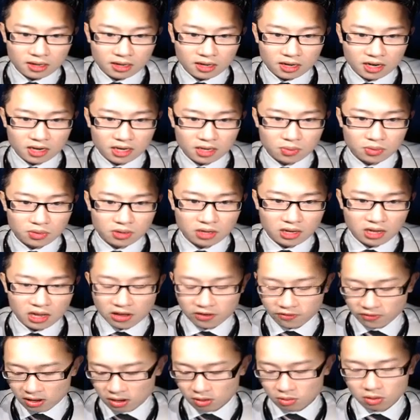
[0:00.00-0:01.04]
and then we're going to
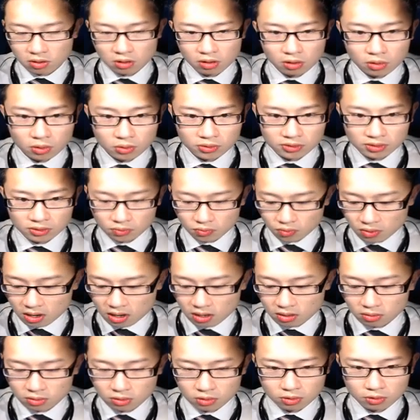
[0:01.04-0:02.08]
have our closing
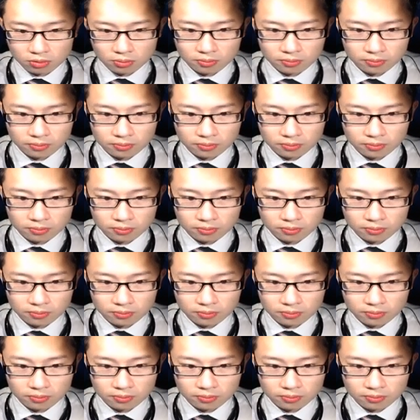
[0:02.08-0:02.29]
while loop.